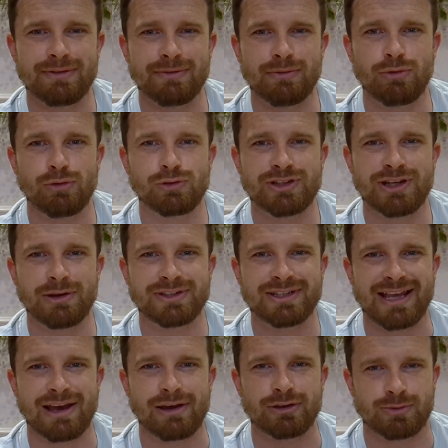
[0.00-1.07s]
The more
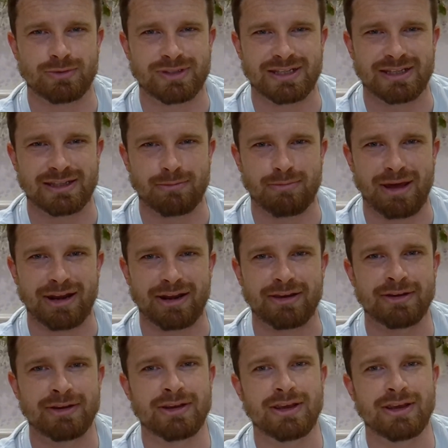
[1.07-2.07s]
Chelsea L's we see, the better.